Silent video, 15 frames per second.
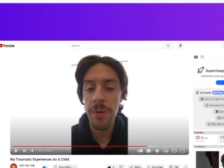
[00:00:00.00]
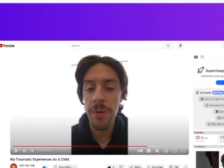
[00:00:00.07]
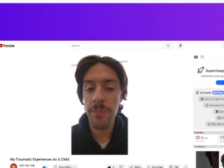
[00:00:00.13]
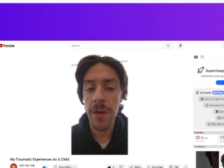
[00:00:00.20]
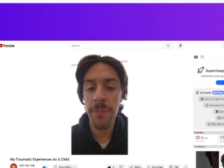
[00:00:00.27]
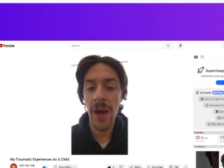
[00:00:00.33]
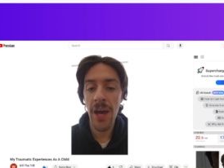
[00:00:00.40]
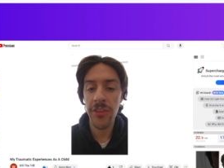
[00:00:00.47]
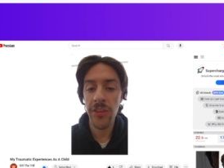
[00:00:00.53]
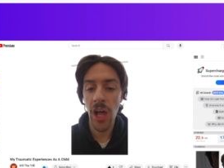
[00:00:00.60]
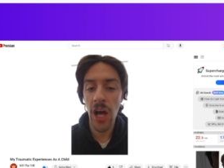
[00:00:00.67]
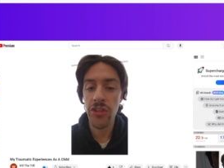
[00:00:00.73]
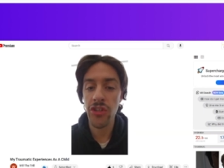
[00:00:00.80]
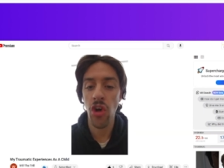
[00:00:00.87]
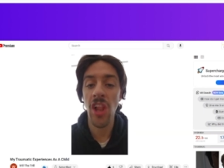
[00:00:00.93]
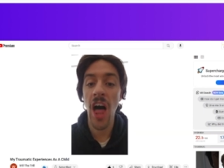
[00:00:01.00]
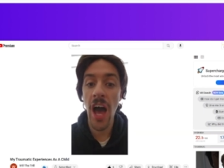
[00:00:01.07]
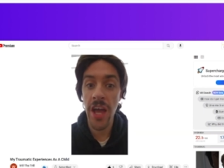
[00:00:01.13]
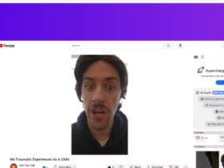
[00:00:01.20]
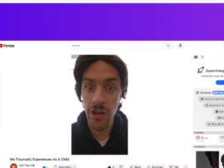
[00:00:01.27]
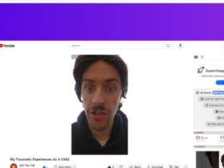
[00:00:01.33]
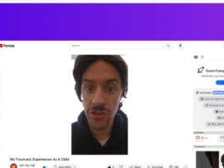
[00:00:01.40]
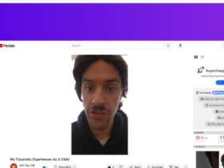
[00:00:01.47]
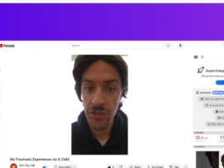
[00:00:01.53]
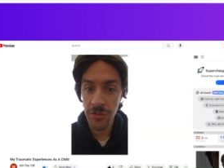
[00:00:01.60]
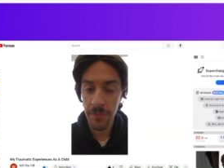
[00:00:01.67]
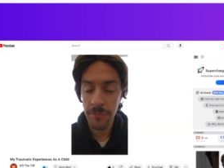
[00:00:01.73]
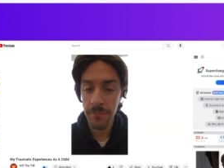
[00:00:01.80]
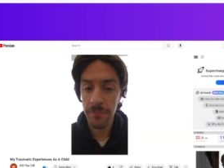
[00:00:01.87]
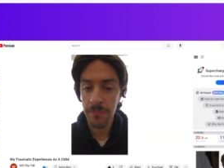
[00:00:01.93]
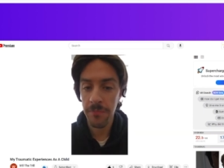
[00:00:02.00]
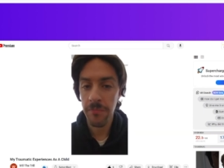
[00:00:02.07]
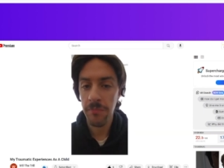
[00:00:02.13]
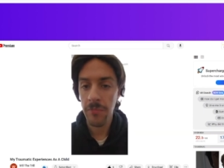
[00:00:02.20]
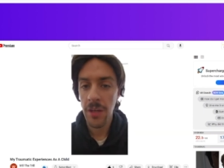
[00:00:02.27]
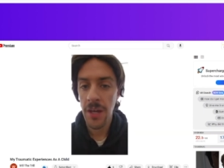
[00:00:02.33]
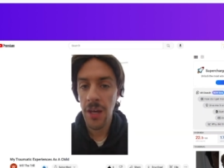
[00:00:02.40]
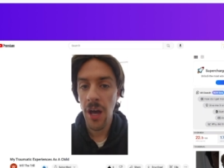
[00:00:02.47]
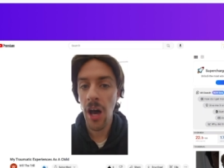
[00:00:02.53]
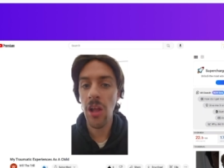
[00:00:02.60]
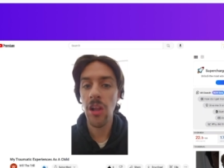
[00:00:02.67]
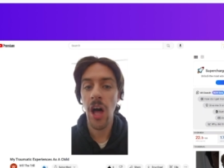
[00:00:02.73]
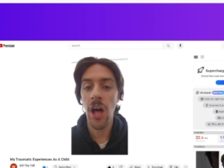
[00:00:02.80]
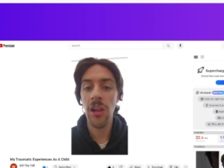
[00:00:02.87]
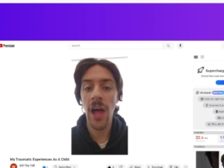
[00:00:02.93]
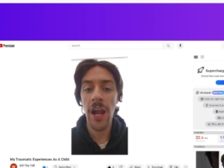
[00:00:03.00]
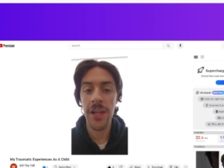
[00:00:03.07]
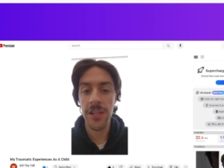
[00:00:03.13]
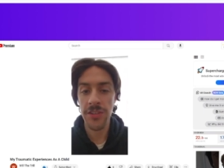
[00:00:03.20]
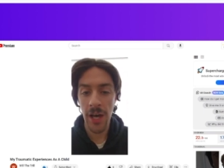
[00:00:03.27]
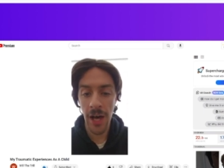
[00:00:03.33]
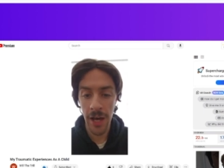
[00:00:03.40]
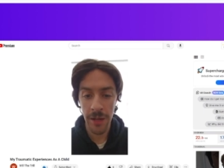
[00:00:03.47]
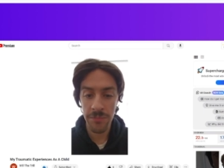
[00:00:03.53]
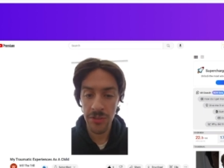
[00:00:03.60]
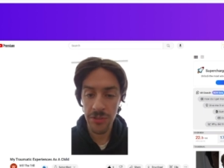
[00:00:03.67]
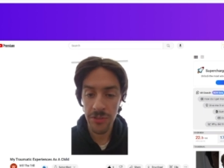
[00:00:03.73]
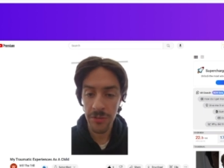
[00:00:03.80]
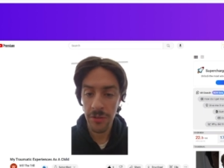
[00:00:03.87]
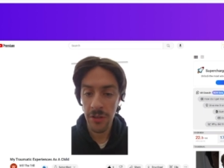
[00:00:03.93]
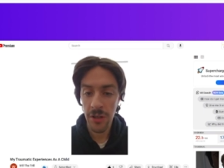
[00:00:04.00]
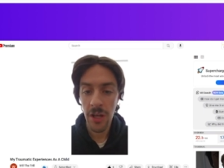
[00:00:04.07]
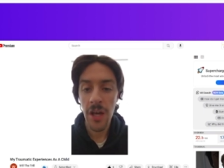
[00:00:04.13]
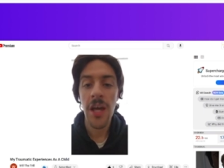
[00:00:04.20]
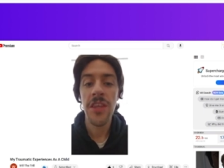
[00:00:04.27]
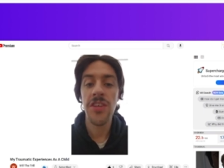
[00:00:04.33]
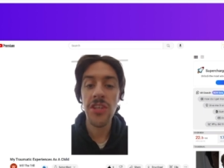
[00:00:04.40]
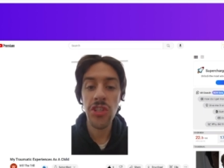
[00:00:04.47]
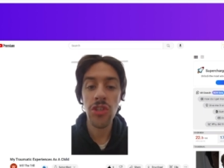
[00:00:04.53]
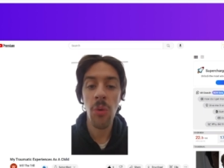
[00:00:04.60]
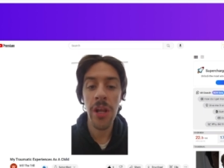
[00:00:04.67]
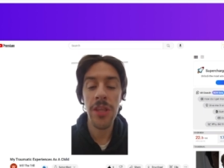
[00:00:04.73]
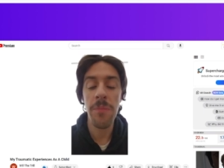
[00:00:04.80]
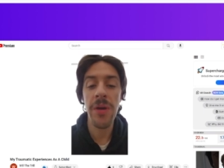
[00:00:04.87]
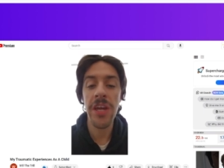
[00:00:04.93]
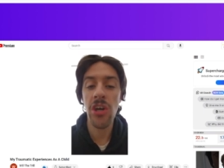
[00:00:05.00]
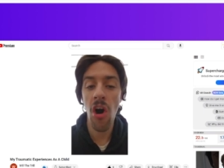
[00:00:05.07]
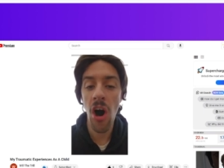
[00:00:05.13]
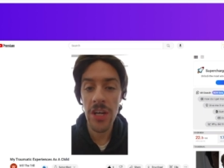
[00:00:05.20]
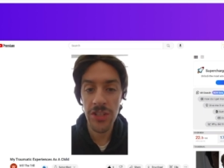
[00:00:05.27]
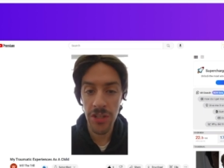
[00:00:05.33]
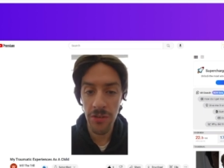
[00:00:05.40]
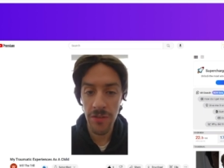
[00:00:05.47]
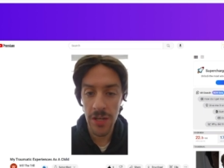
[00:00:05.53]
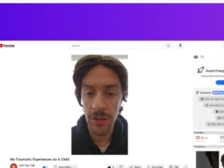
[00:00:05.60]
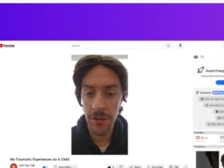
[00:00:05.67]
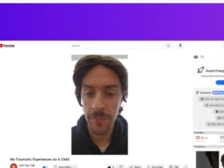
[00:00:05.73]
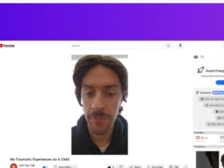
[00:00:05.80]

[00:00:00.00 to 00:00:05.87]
Be pathological liars a, a lot of the times. This is one of the big causes of it.